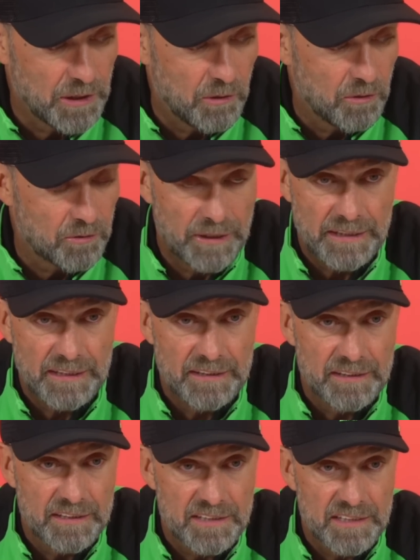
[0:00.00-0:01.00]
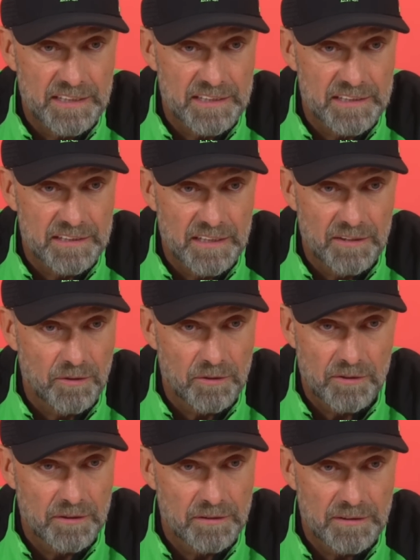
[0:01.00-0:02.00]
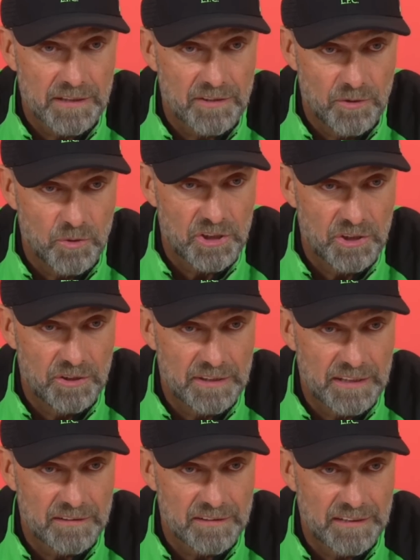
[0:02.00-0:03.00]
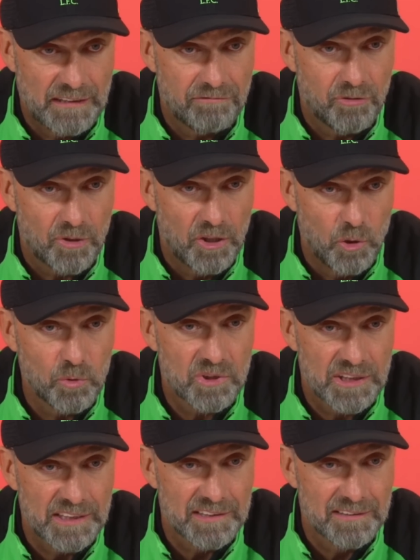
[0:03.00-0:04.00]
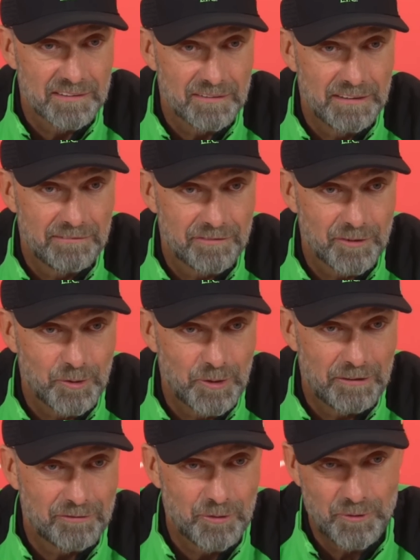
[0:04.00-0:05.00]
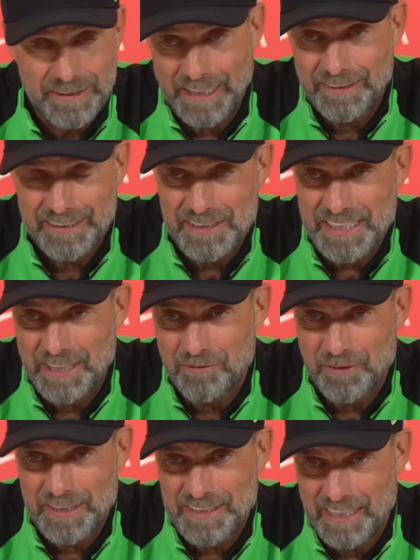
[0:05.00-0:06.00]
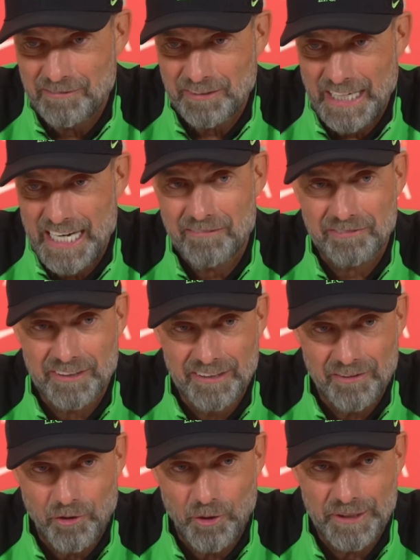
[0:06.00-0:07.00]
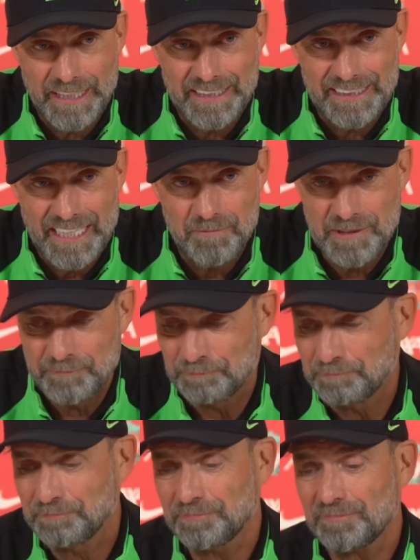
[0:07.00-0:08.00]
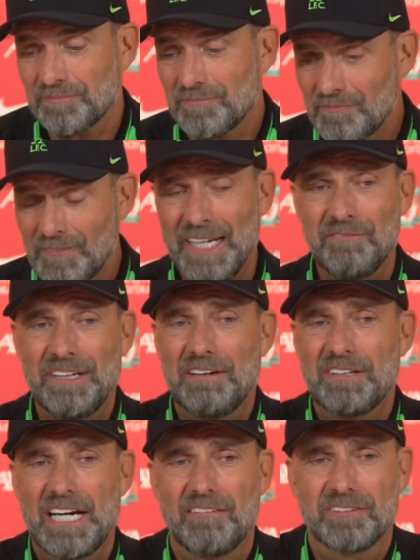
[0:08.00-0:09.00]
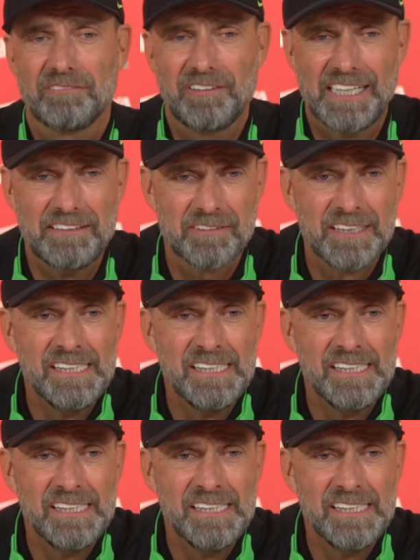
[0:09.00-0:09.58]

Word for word: now already in this season, you know, that's usually that's enough for a whole season. You have you have to done these kind of things after after 38 games, and we have it after five.